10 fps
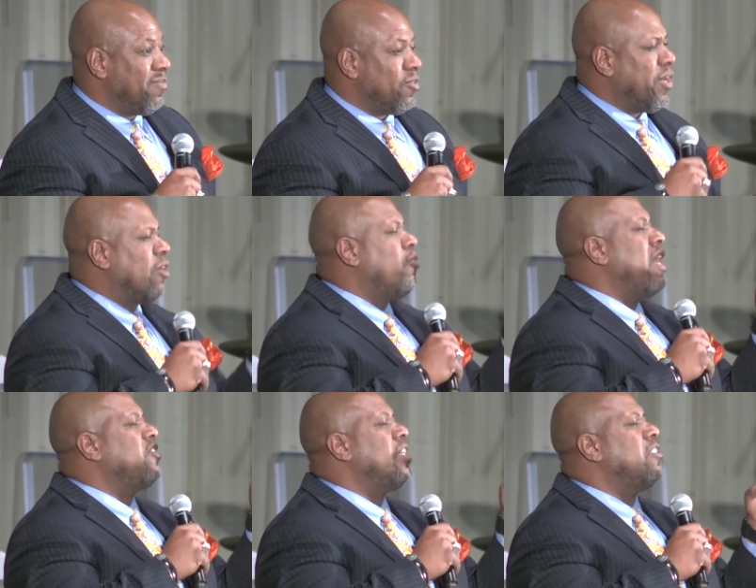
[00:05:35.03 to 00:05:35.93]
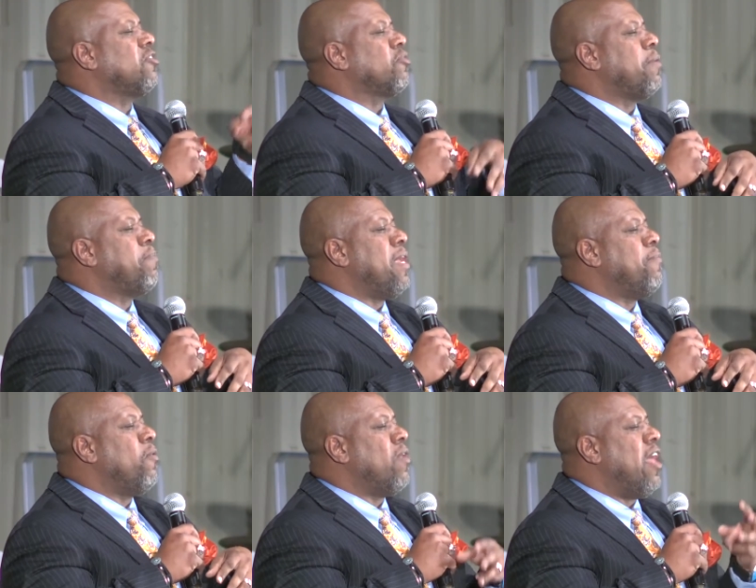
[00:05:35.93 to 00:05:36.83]
Three questions, three
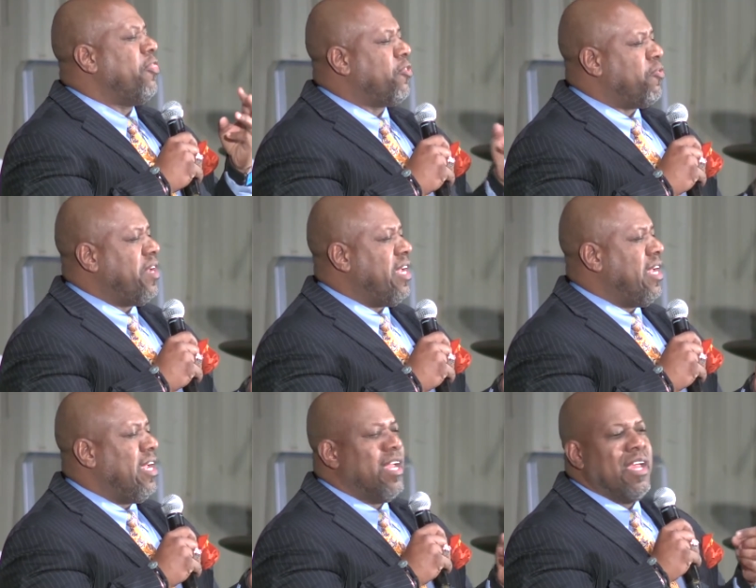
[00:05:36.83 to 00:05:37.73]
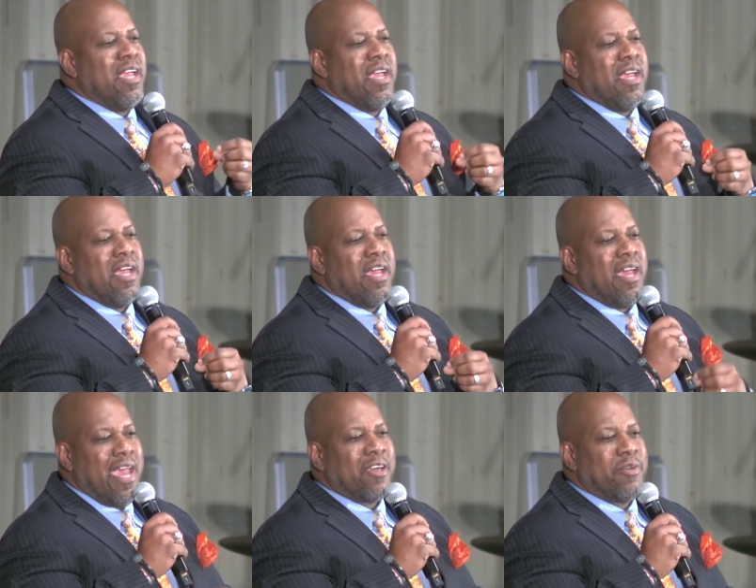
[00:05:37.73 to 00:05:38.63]
people, and three
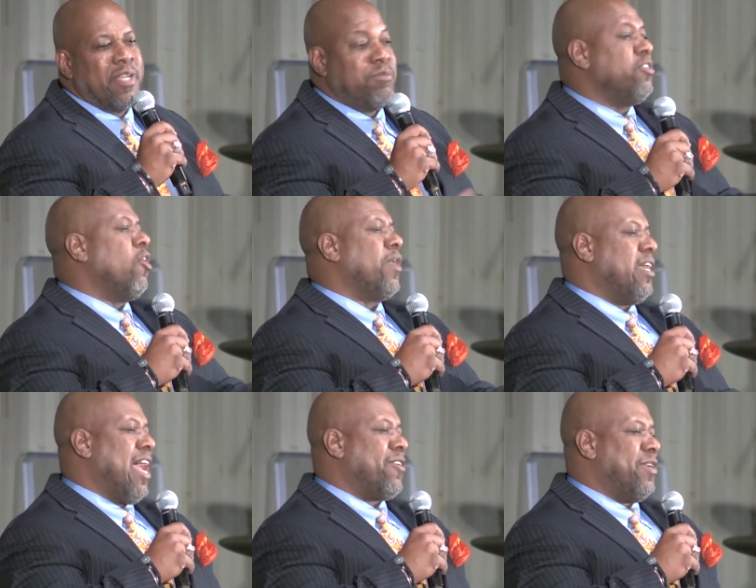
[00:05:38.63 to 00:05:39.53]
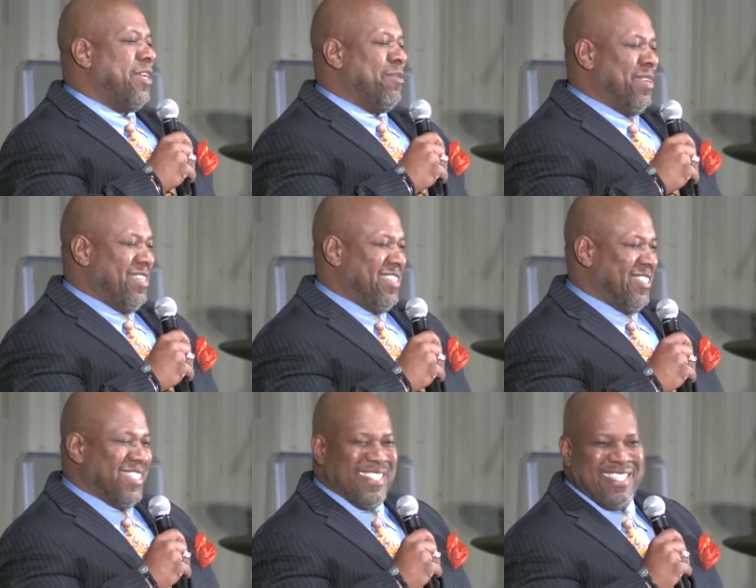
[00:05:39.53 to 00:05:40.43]
acronyms. You know what an acronym is, don't you?